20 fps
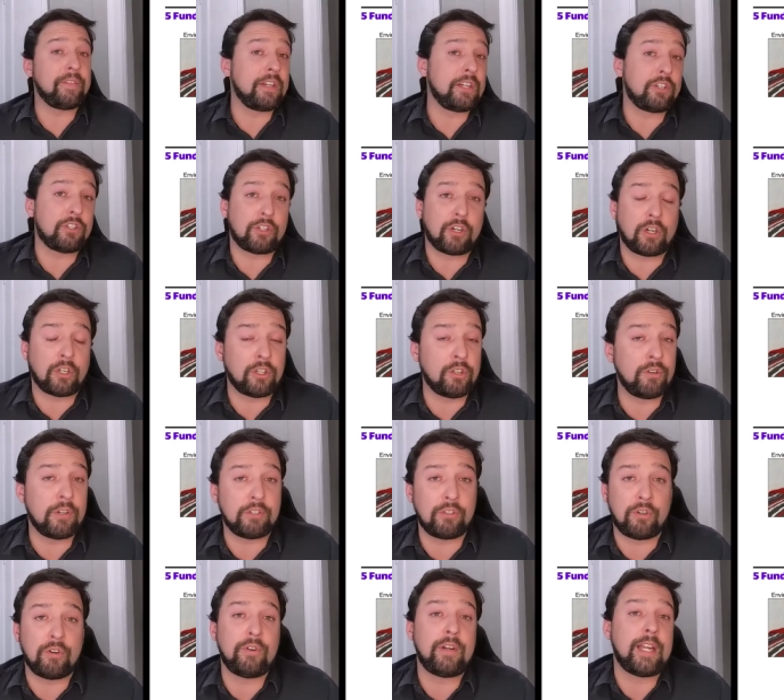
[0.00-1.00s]
include a
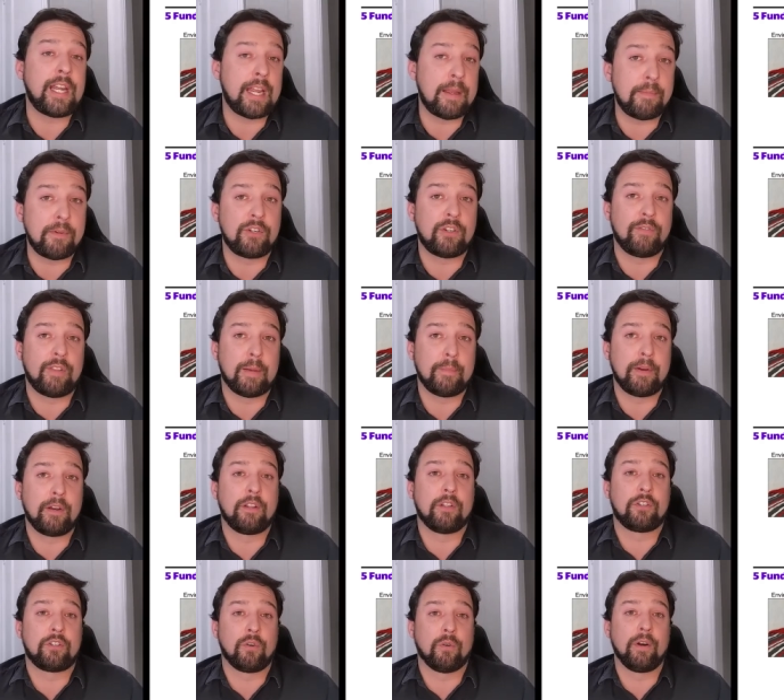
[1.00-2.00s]
2D image of them into
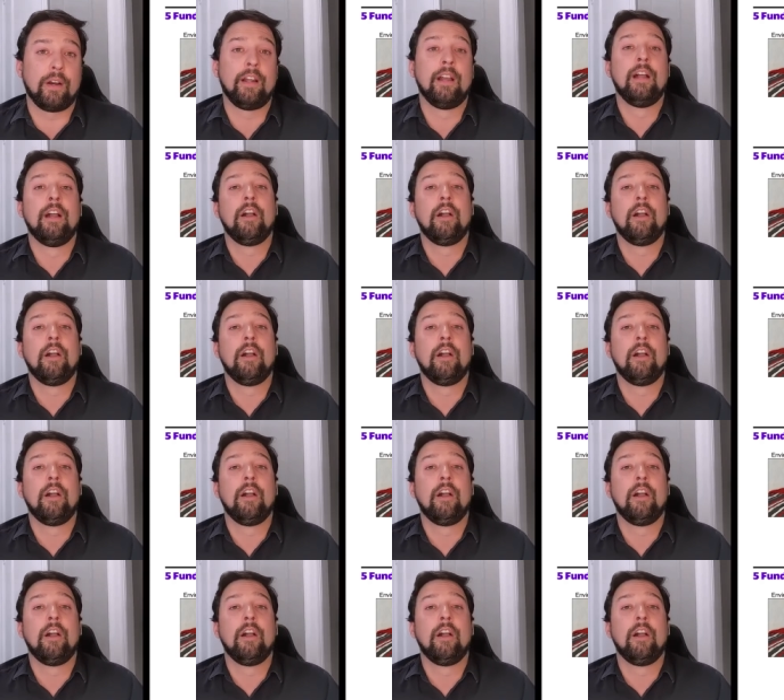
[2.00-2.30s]
the story?